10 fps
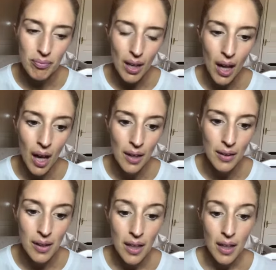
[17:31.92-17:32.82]
And,
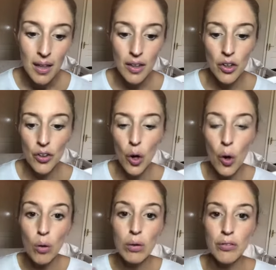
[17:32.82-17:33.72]
you know, the
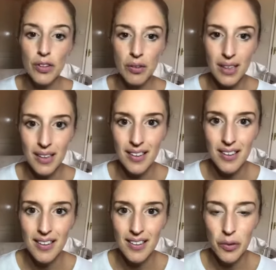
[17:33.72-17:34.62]
whole of Unique,
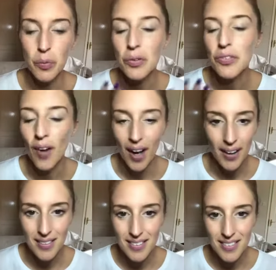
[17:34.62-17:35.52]
you will
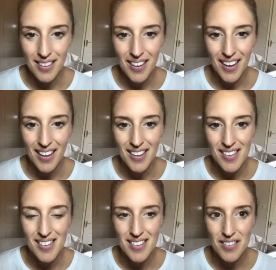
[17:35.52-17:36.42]
find,
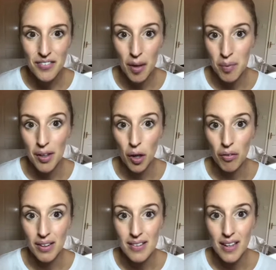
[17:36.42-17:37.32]
is family
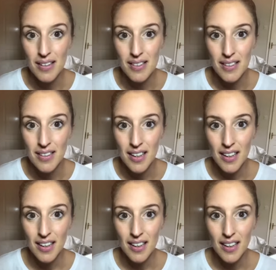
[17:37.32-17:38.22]
orientated.
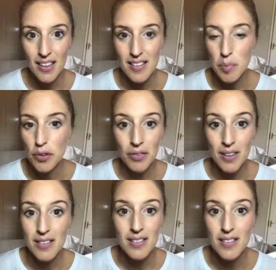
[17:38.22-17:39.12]
It's a brother and a
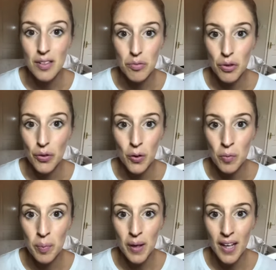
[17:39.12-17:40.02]
sister that run the
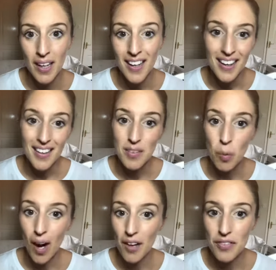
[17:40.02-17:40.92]
company. His
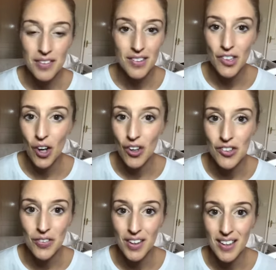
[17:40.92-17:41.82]
wife is in charge
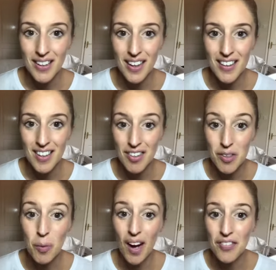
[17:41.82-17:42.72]
of Derek's
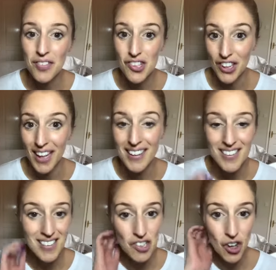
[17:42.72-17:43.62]
wife, Shalane, is
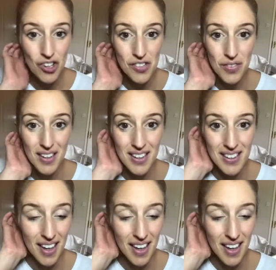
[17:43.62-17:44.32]
in charge of the